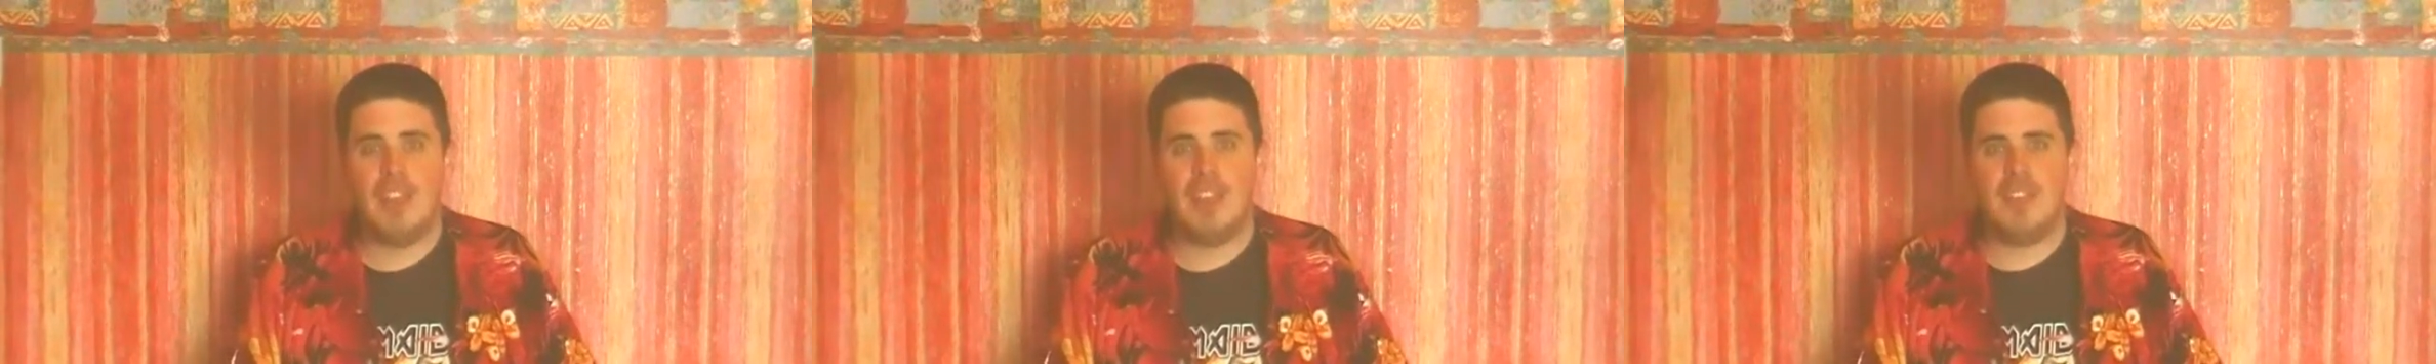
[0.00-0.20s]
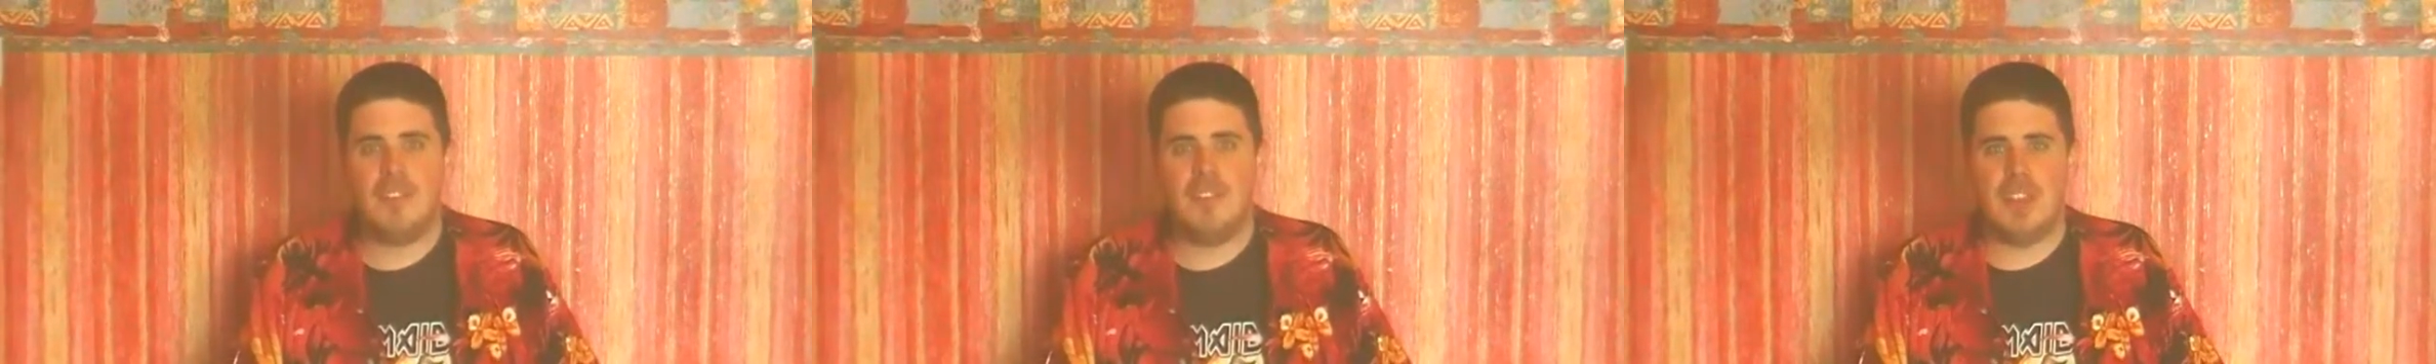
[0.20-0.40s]

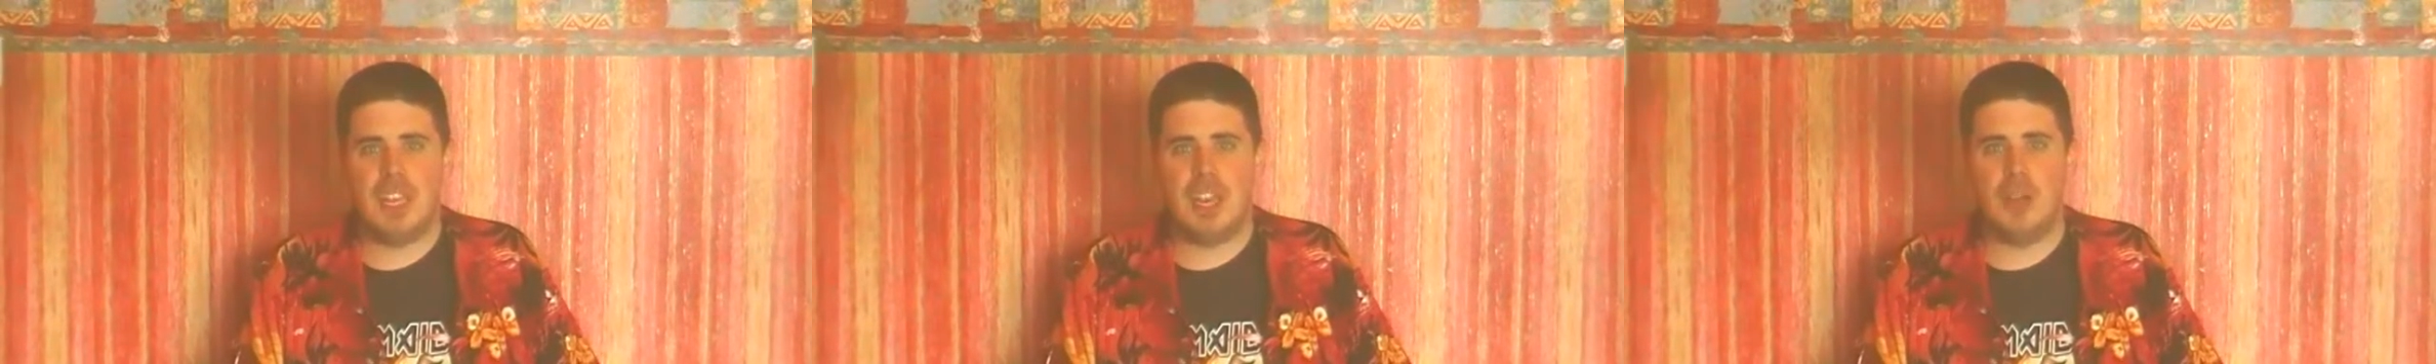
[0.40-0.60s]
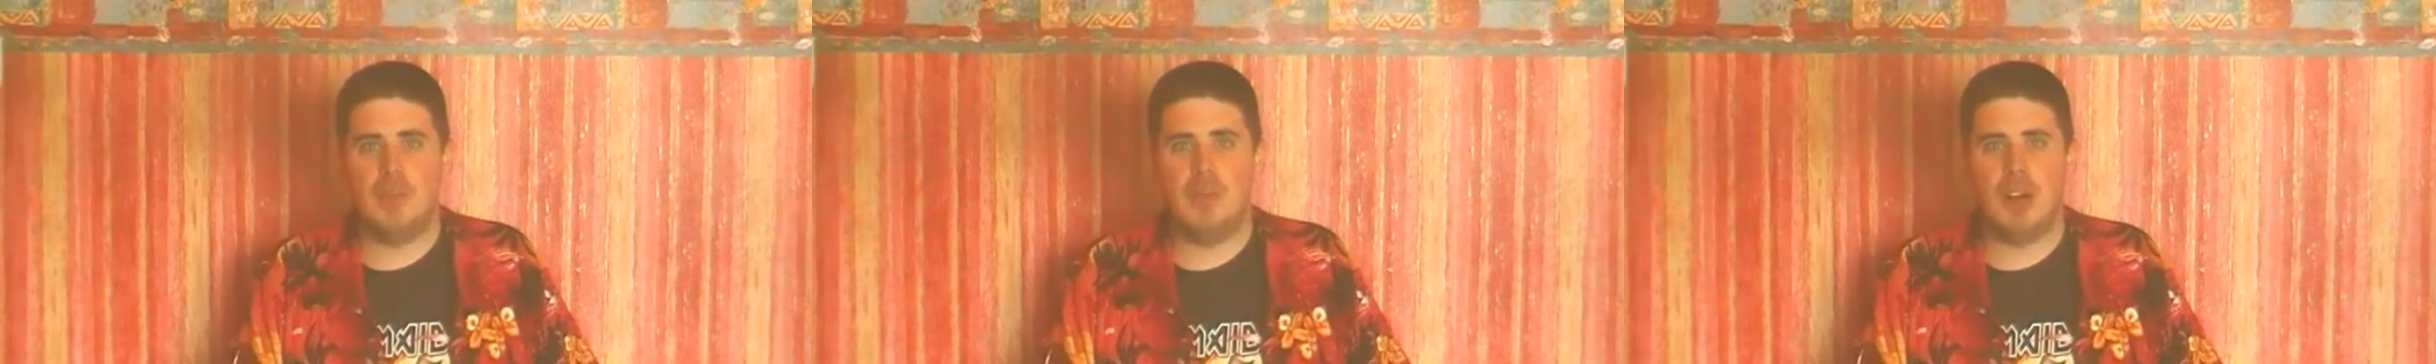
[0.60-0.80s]
This
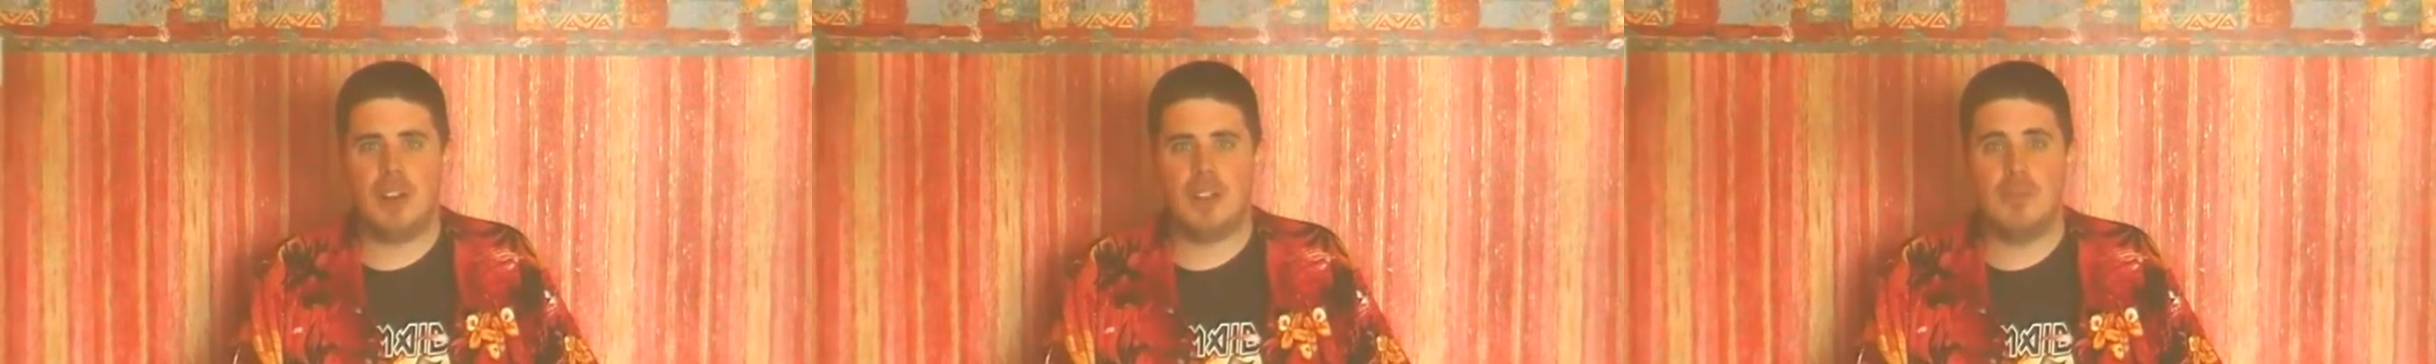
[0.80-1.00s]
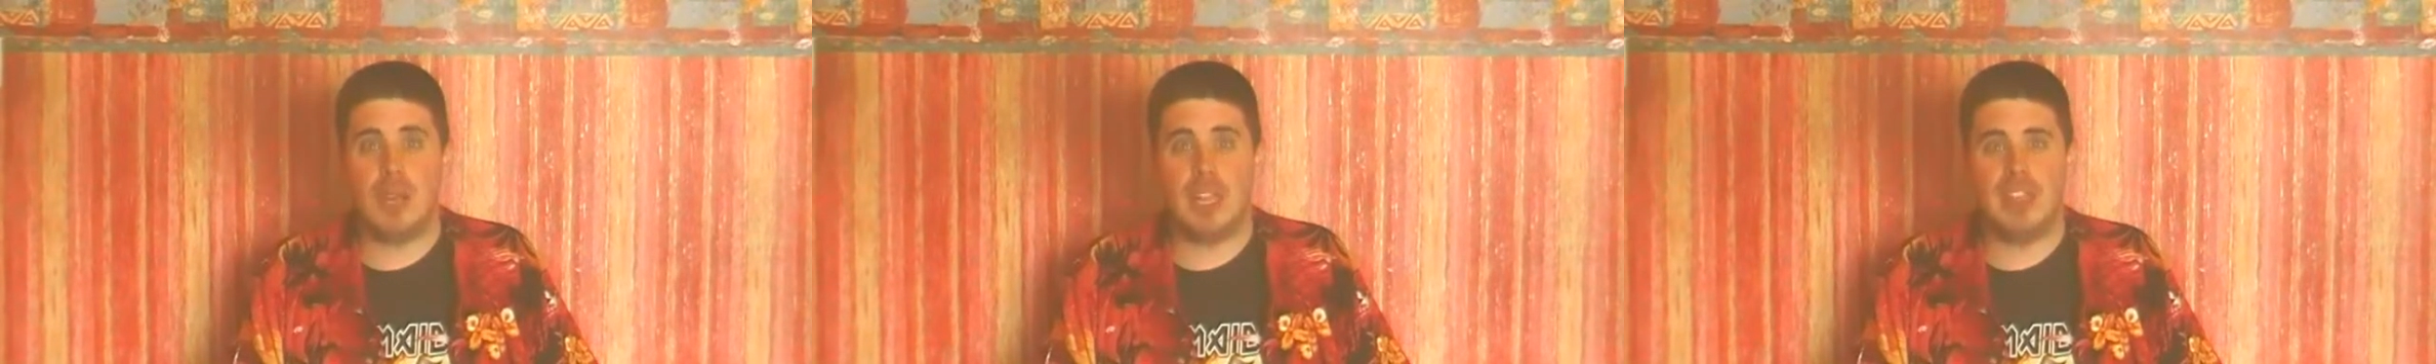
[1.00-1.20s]
video
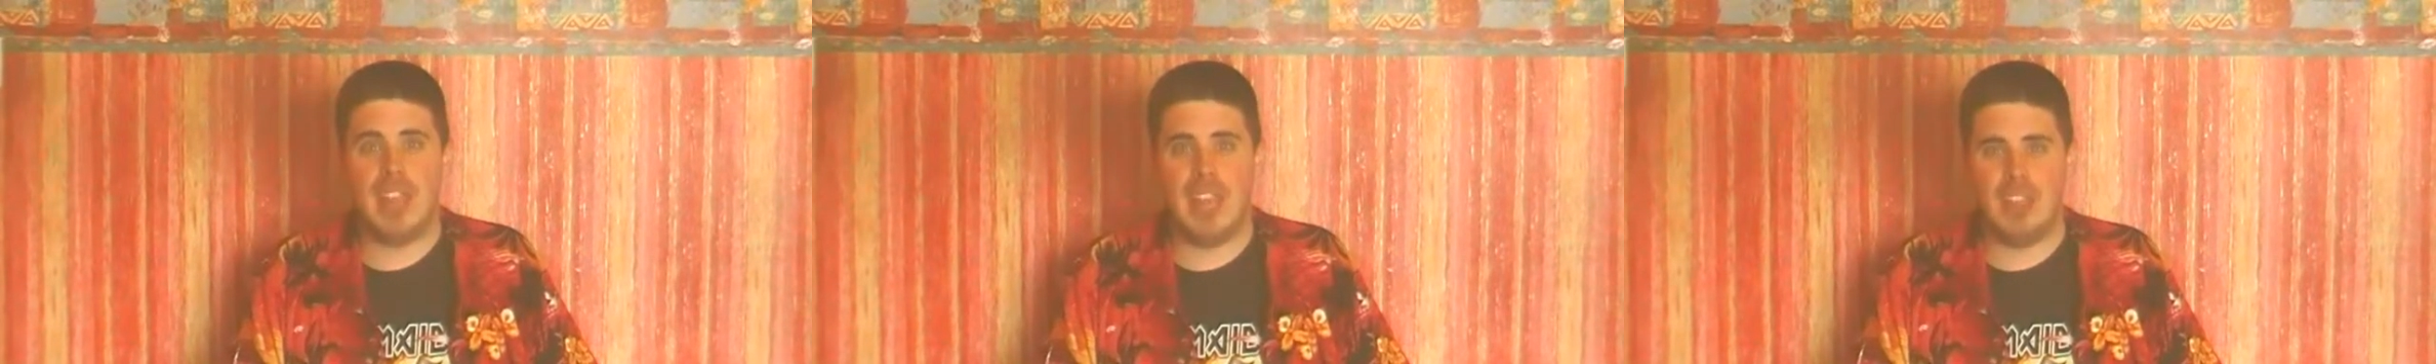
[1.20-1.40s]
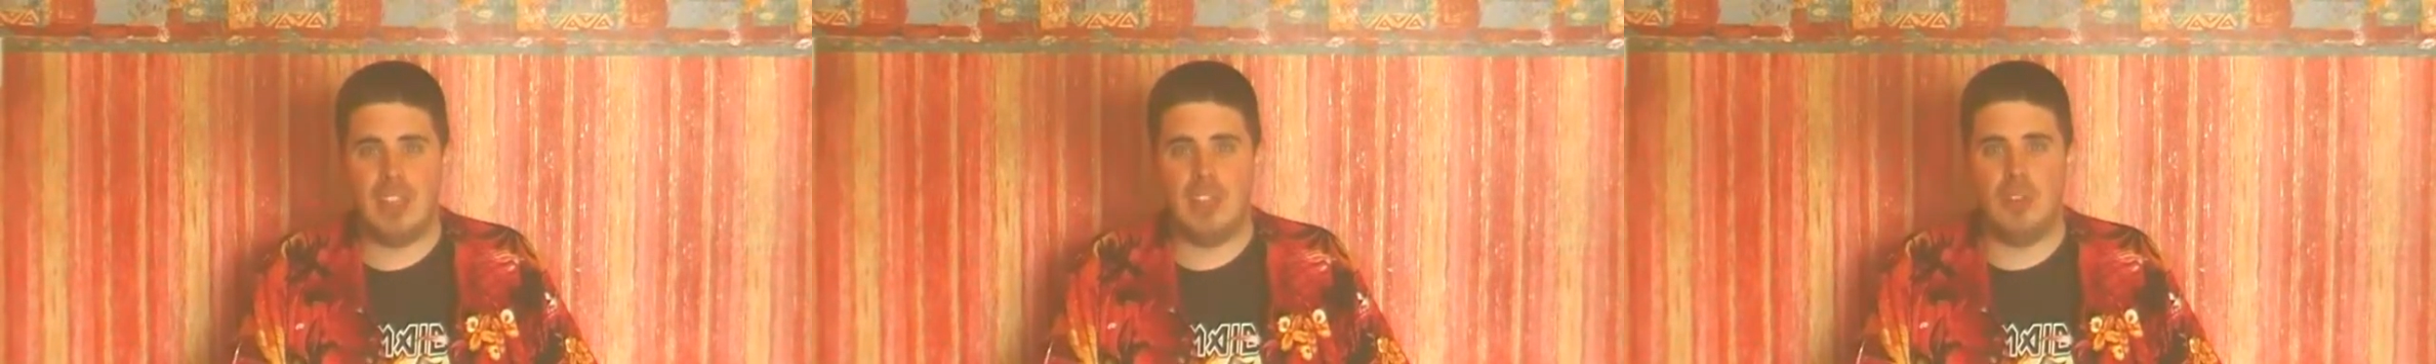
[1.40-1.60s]
marks my
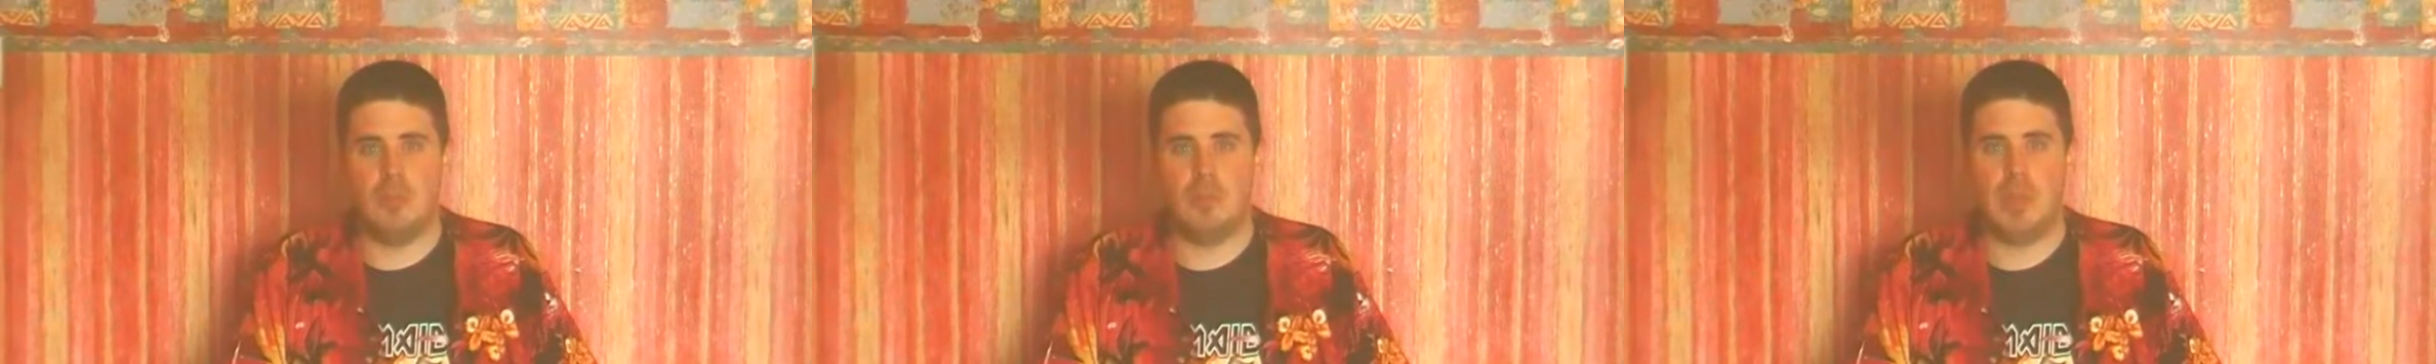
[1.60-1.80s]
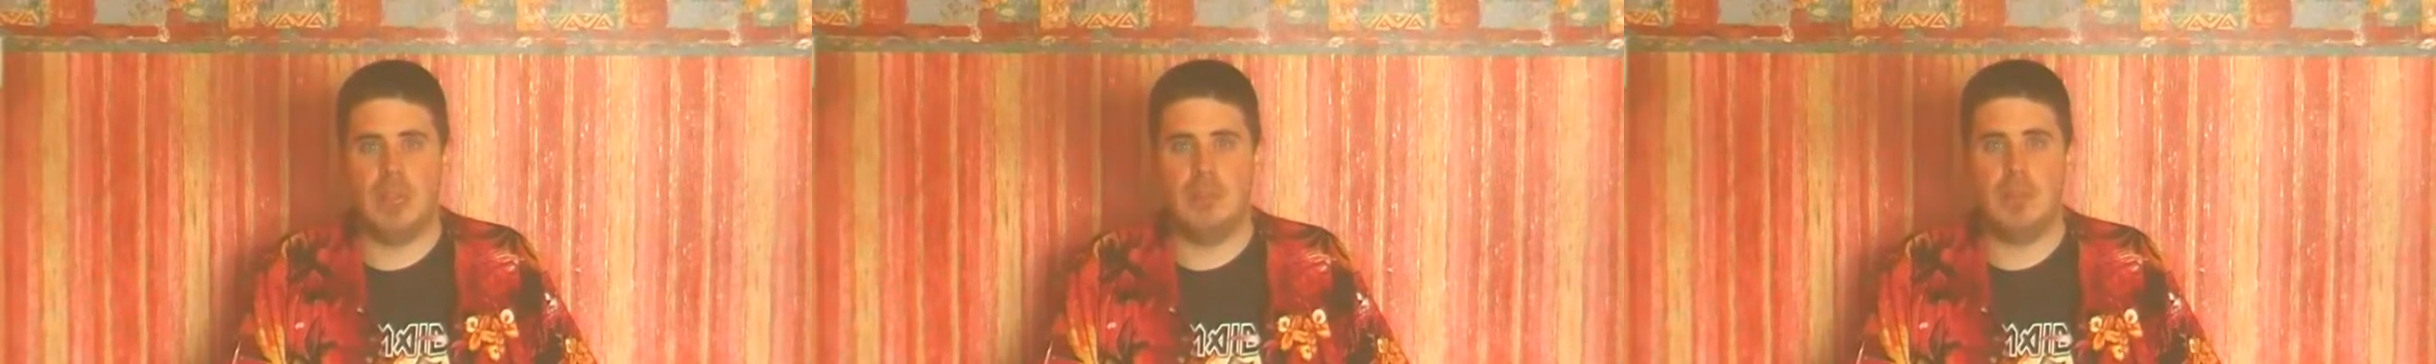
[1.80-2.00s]
tenth
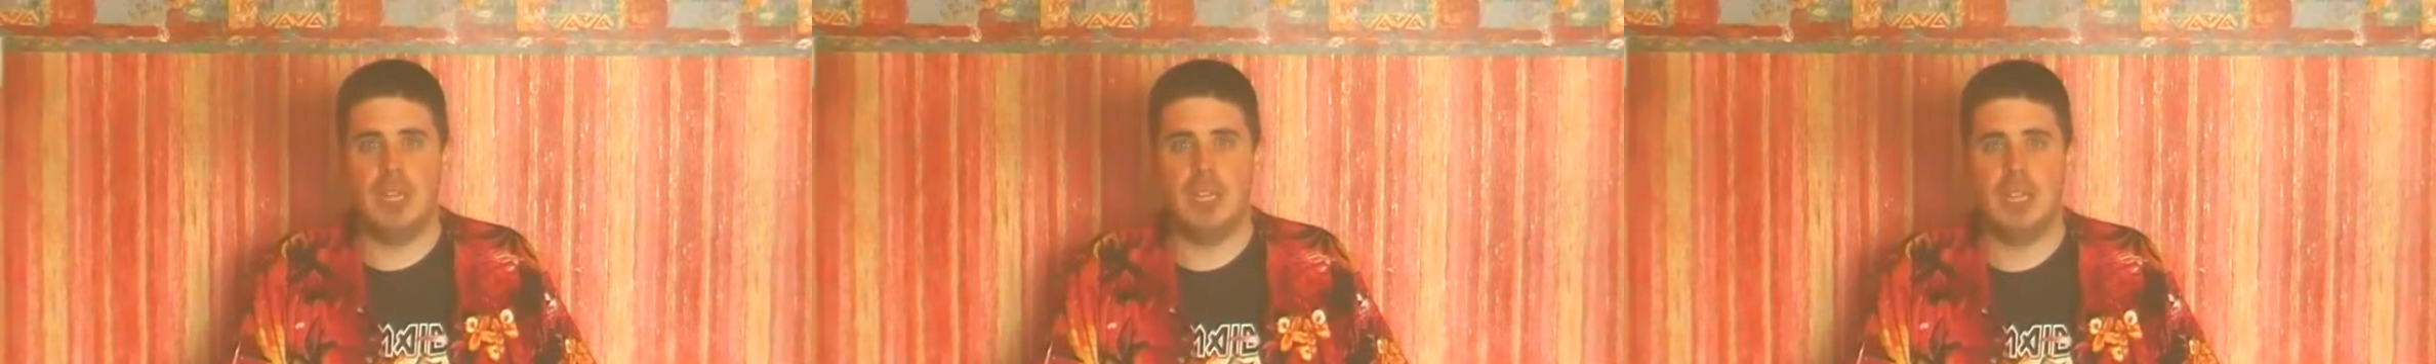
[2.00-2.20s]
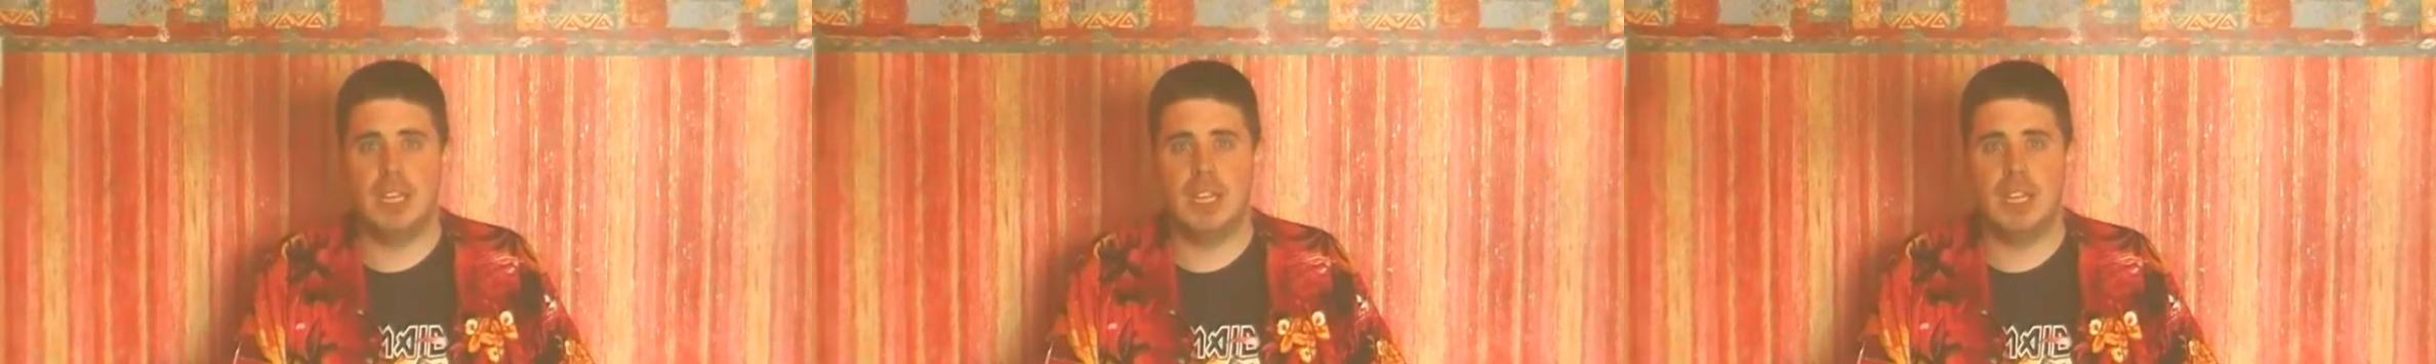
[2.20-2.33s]
on Blip.